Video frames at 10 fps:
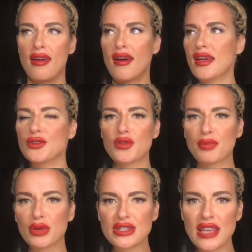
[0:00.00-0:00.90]

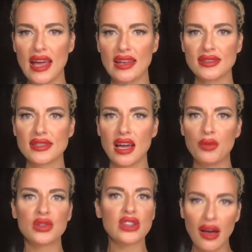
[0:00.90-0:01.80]
100%. I
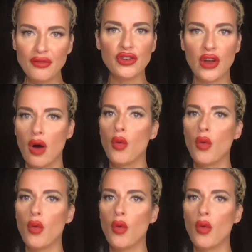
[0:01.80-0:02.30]
would love to know